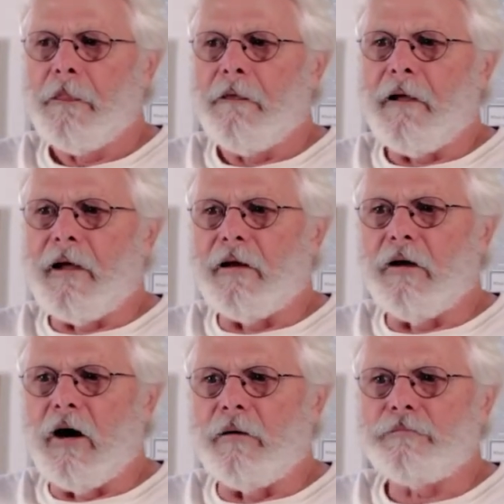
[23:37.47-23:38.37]
And
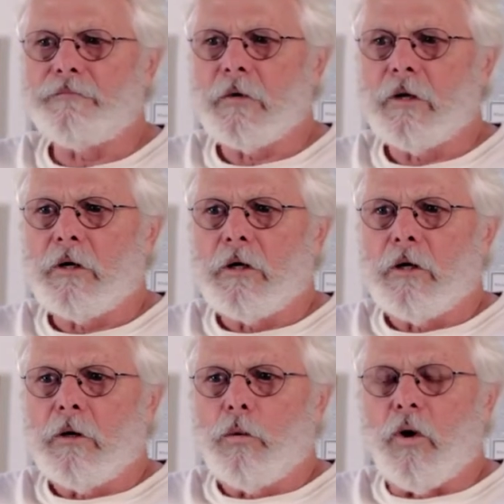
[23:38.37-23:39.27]

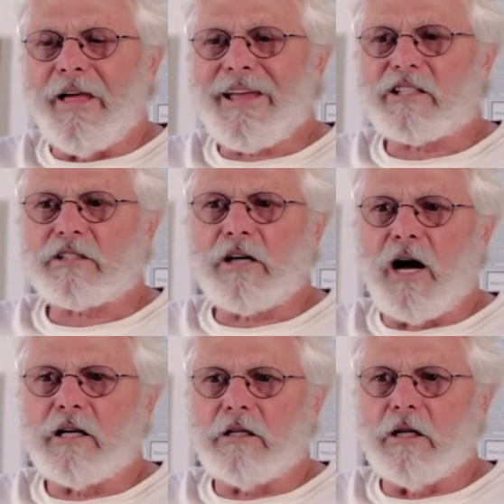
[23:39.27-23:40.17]
well, that
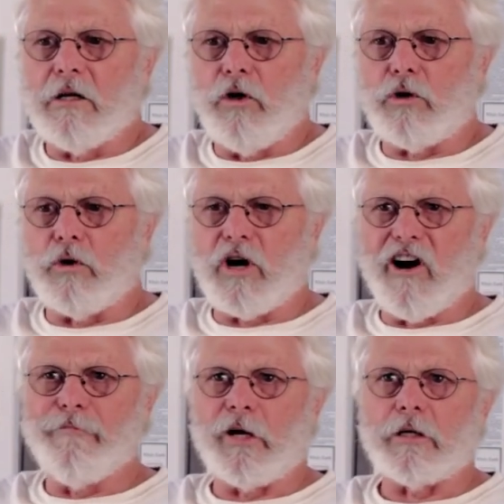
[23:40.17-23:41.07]
excited the local
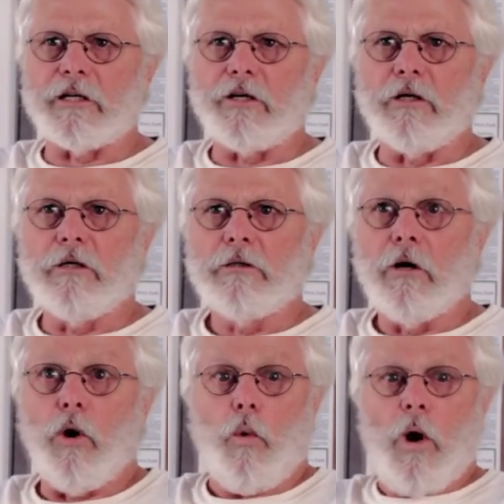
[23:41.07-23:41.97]
government leader.
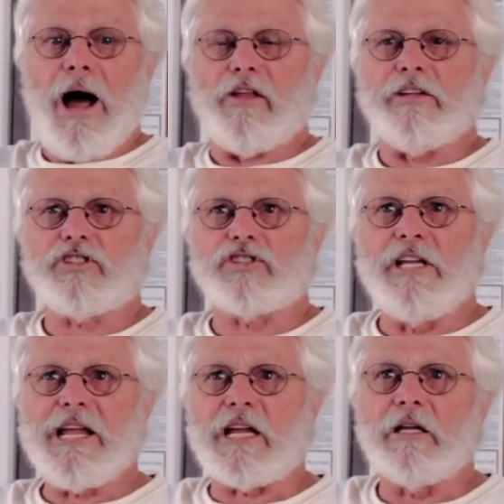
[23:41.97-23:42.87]
Oh, wow, this is
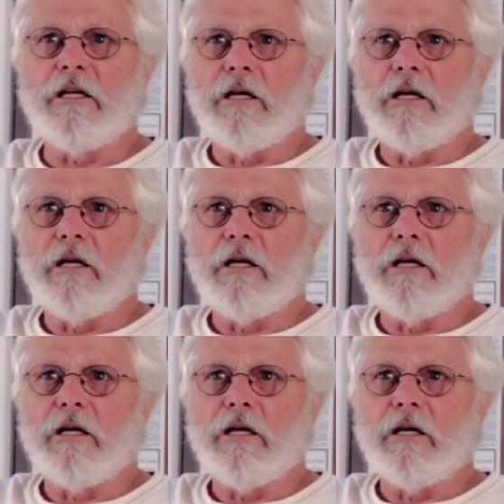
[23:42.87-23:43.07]
neat.